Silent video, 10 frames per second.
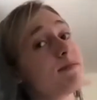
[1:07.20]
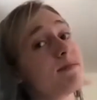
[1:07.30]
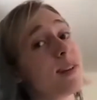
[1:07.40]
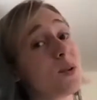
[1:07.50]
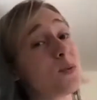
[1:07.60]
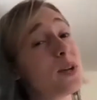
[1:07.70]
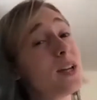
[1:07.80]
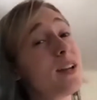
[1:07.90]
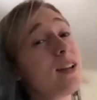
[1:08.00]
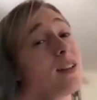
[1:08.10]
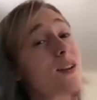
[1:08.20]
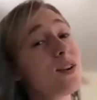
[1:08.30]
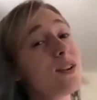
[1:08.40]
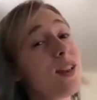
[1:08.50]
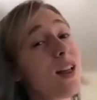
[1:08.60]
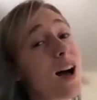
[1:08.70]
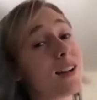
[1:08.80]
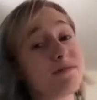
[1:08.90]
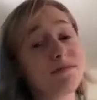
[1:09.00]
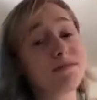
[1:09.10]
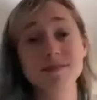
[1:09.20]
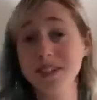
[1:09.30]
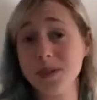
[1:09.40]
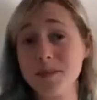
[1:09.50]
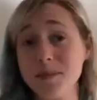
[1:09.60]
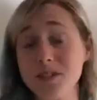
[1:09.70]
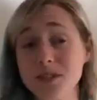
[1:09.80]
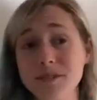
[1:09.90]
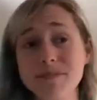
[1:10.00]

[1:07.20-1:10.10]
And we learned a lot, didn't we, Dimitri?